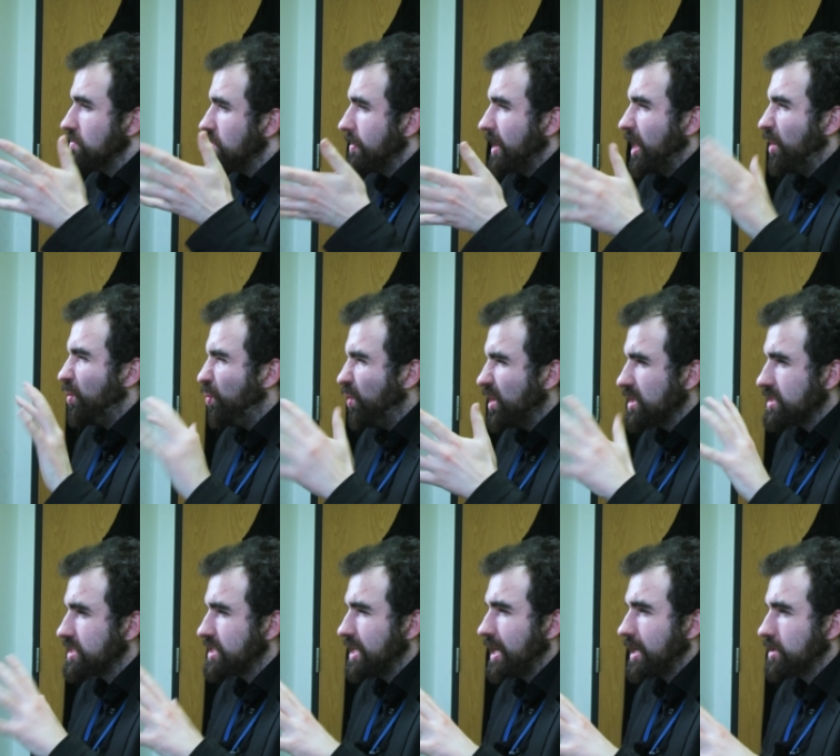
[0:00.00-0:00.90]
about
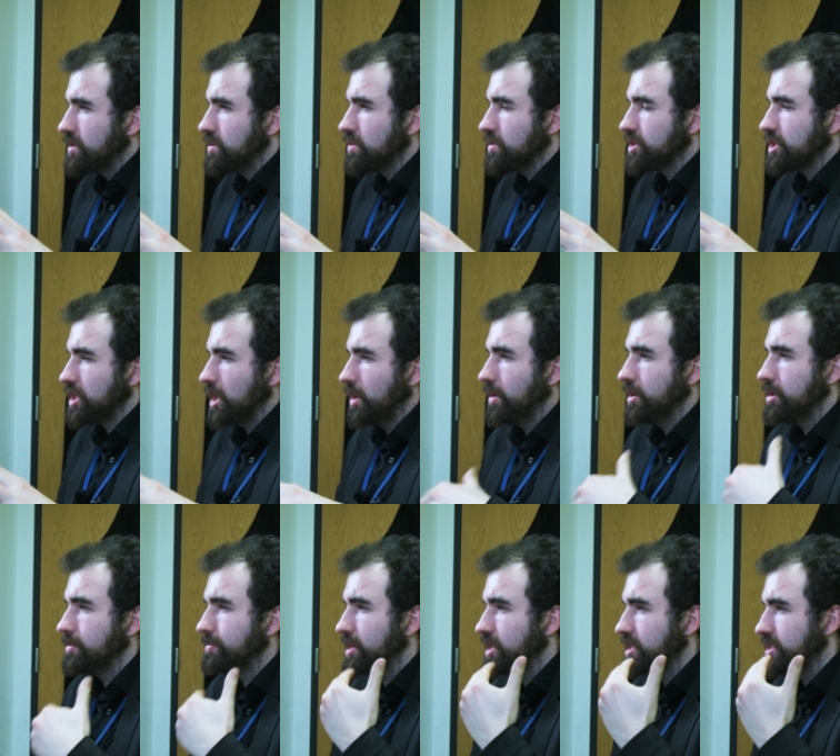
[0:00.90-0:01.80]
1 second or so,
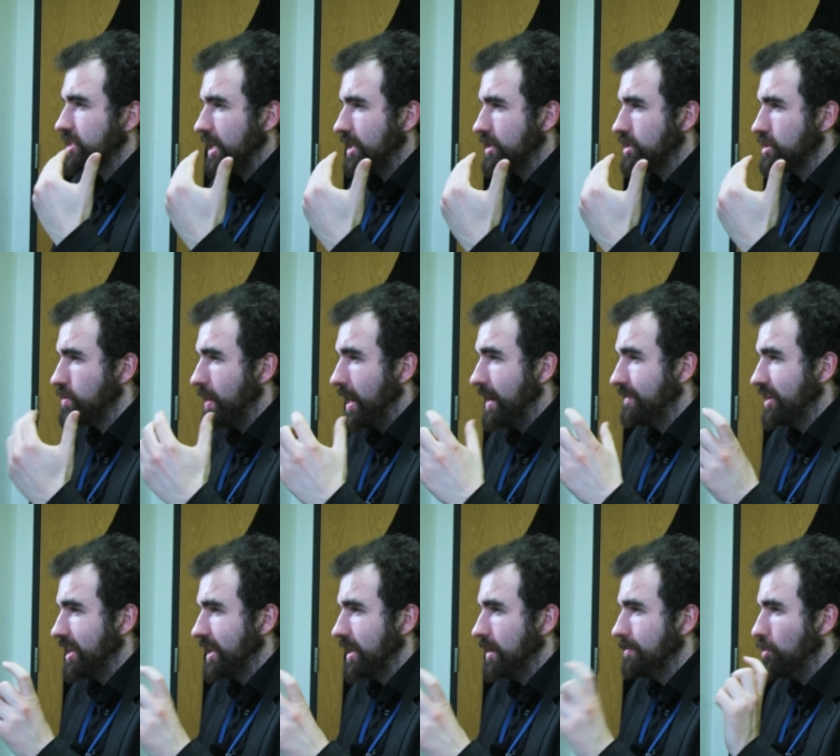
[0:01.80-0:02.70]
only because then you have
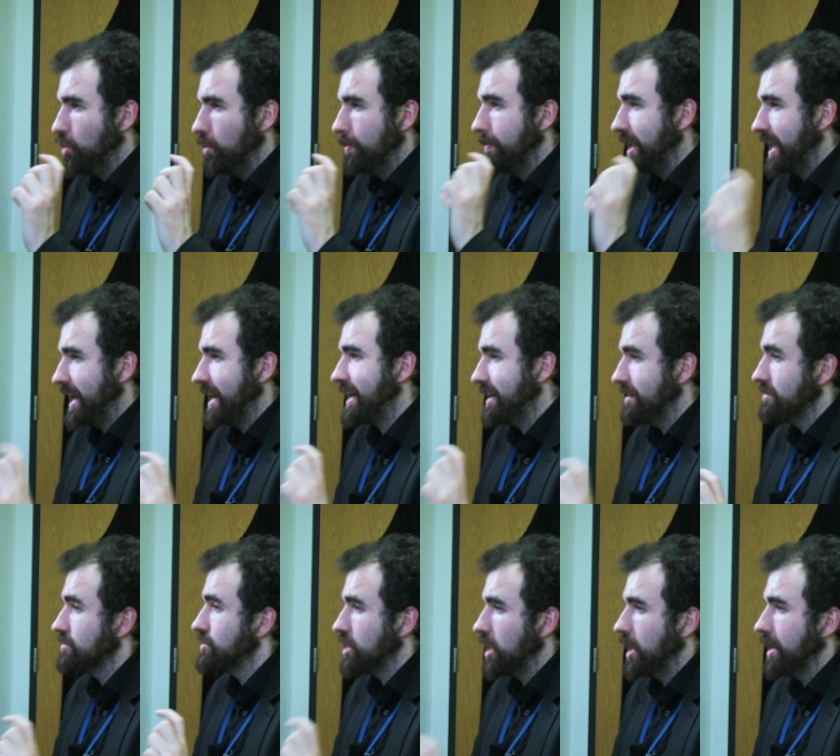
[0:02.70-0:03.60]
more
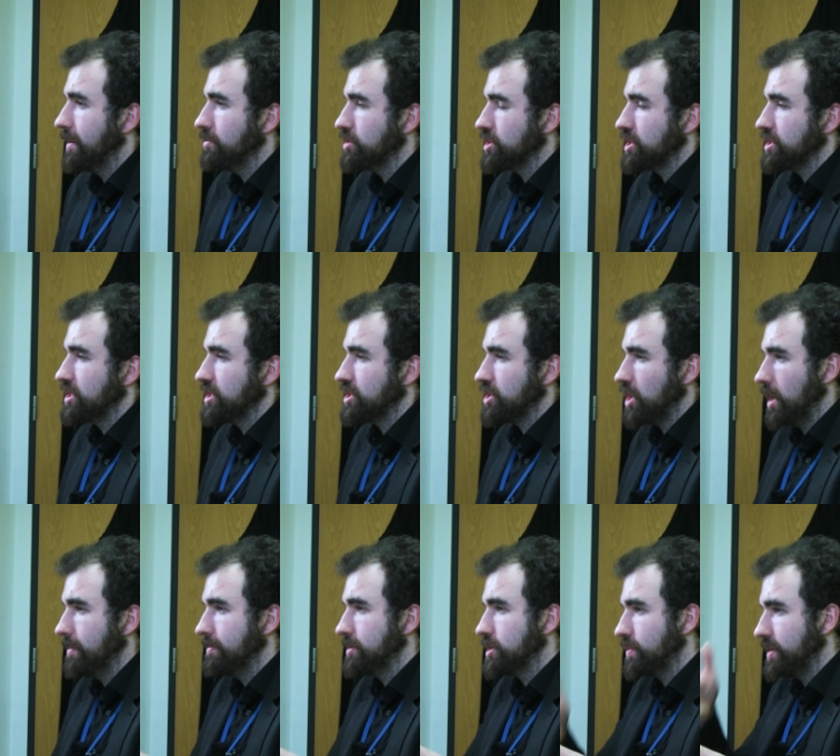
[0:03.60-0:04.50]
blackout time, which is the
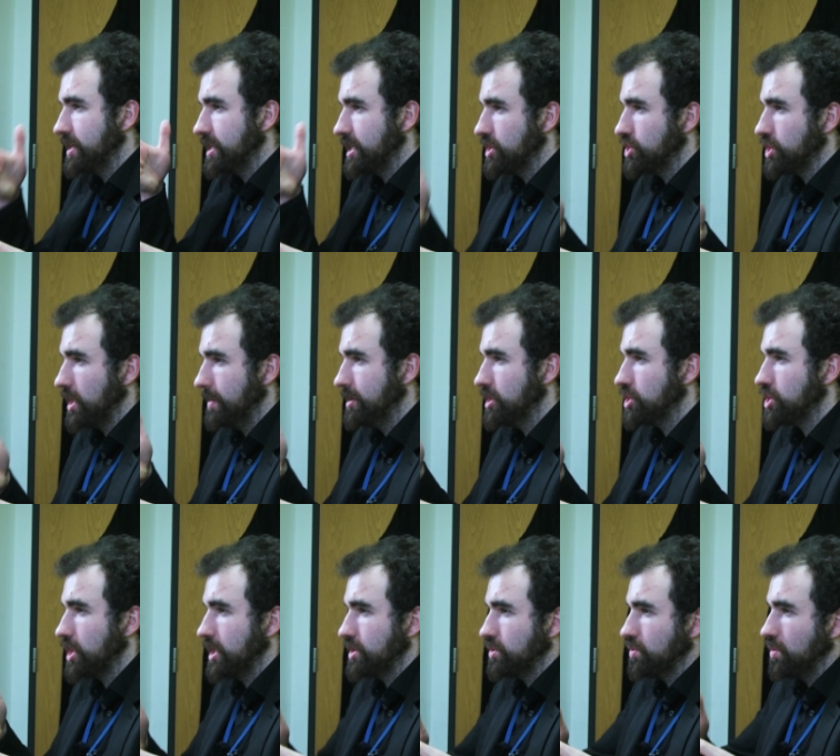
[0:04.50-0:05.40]
time between each image
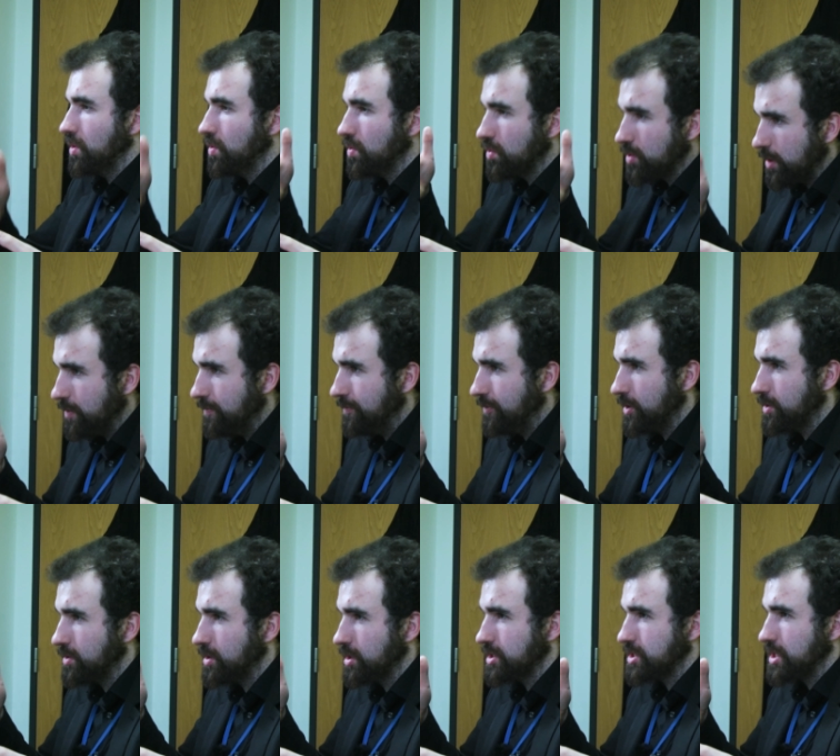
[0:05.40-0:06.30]
and your
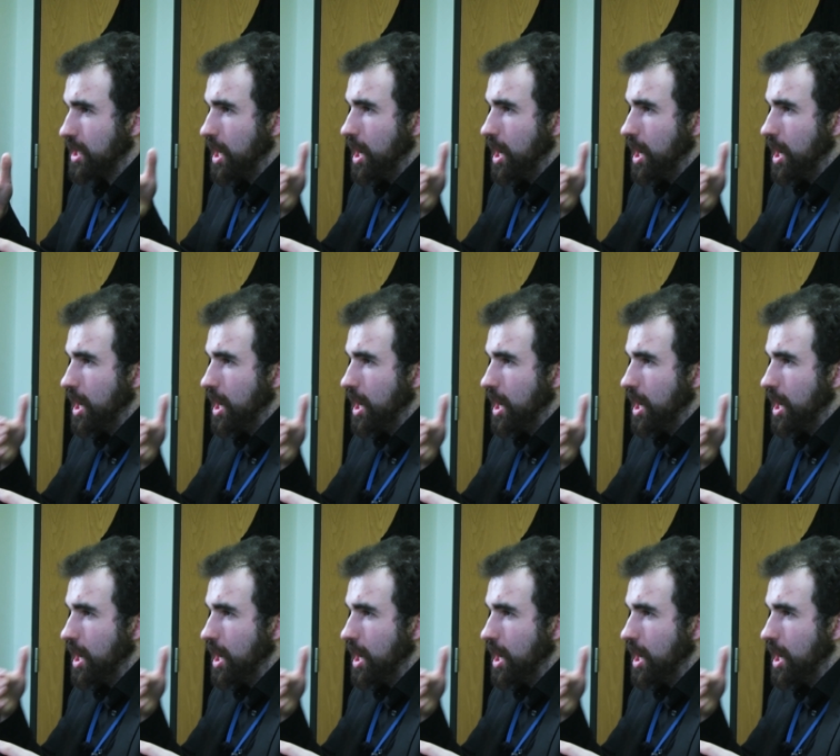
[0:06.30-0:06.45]
autofocus.